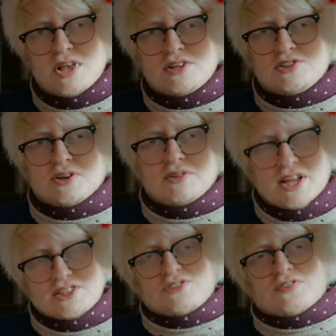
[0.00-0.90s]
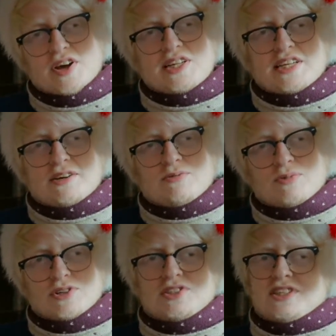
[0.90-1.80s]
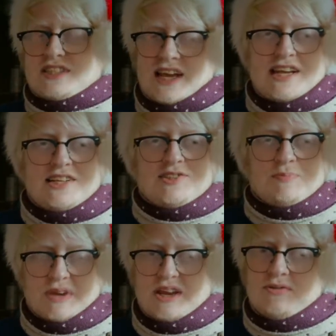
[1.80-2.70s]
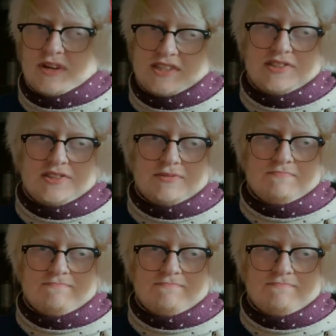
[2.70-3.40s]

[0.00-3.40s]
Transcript: So let's find out what today's beer is.